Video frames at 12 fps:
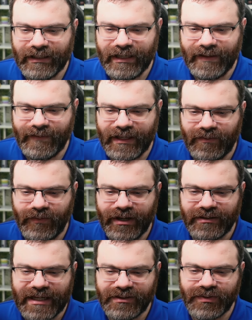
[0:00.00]
And then we
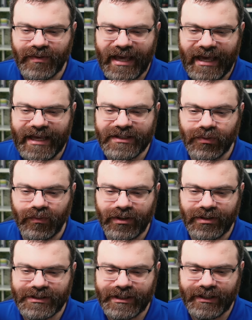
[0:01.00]
are down to eight
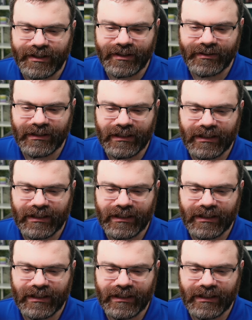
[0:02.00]
words here.